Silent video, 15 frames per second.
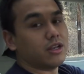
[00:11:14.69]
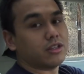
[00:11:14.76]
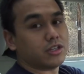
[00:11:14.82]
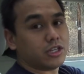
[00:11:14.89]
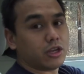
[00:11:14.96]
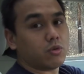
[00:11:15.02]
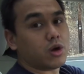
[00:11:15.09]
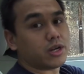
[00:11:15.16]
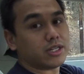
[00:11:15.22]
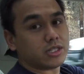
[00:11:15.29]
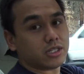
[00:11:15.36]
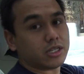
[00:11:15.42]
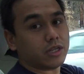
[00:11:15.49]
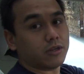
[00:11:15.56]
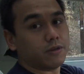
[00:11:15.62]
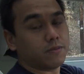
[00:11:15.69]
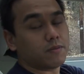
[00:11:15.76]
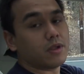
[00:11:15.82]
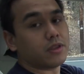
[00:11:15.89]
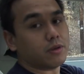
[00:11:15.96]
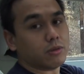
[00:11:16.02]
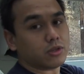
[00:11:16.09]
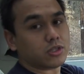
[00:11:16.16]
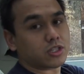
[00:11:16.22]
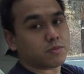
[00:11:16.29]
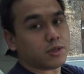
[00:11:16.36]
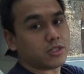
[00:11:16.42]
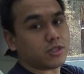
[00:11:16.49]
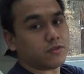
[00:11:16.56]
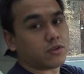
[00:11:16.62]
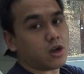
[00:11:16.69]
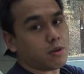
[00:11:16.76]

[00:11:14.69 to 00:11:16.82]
The Tiguan is still the most expensive